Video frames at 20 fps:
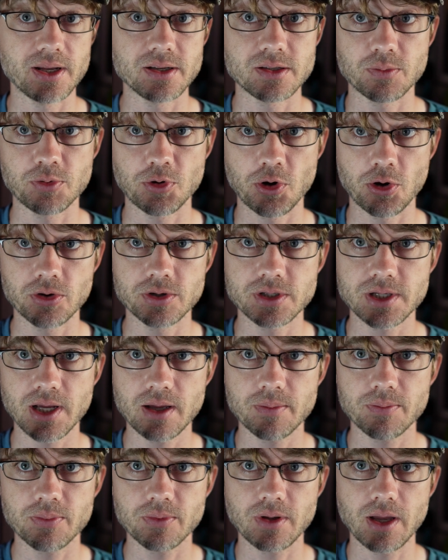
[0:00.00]
is a
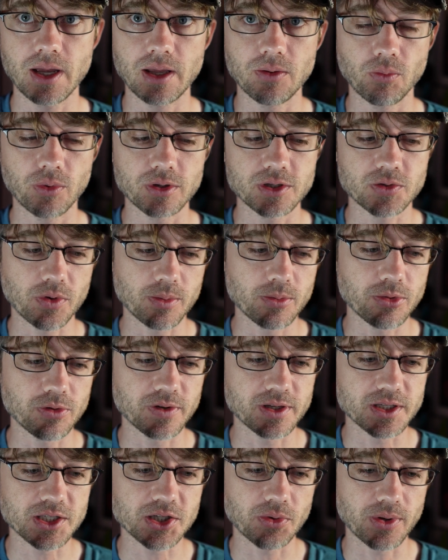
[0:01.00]
prototype, and once we move
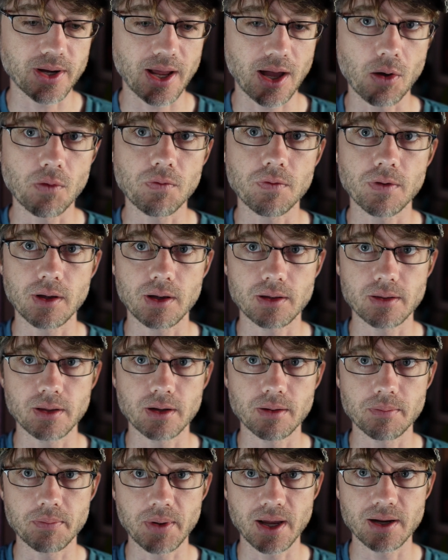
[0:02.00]
into an alpha and then
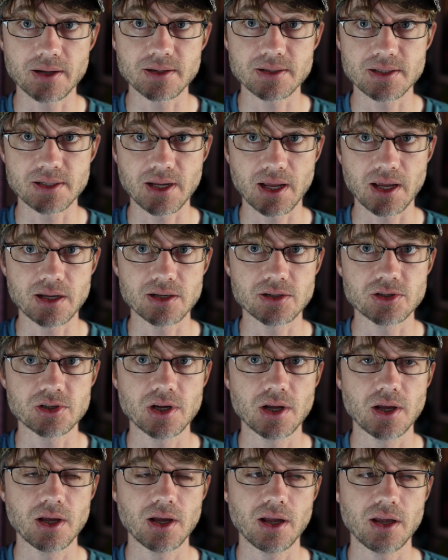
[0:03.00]
a beta stage,
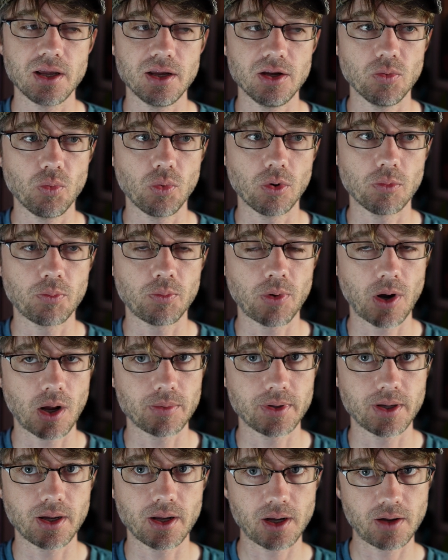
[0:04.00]
we're
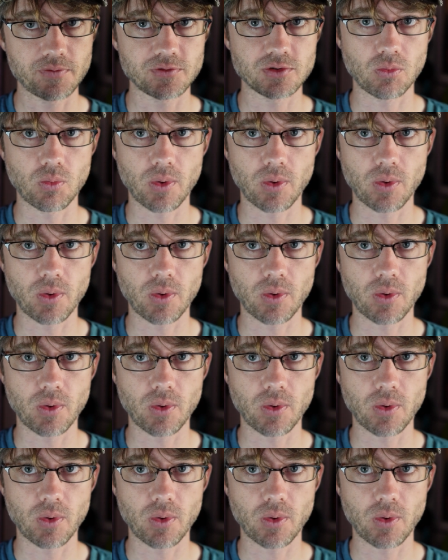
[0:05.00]
probably going to have to